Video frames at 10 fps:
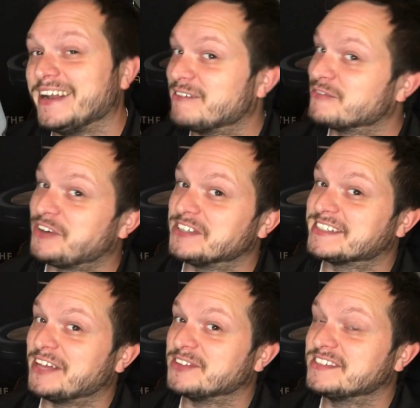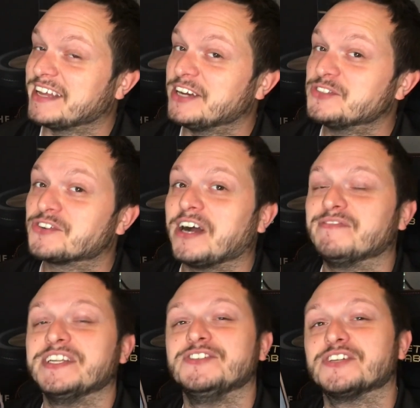never falls down the stairs or off
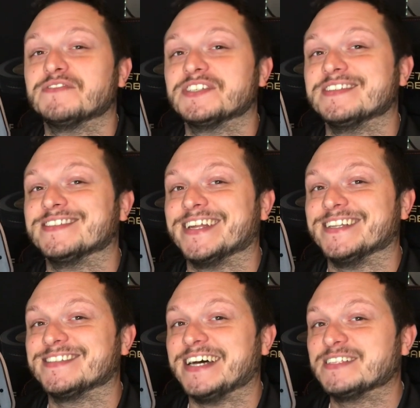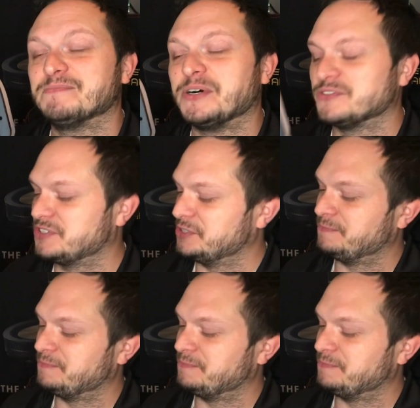any surfaces that it's not supposed to.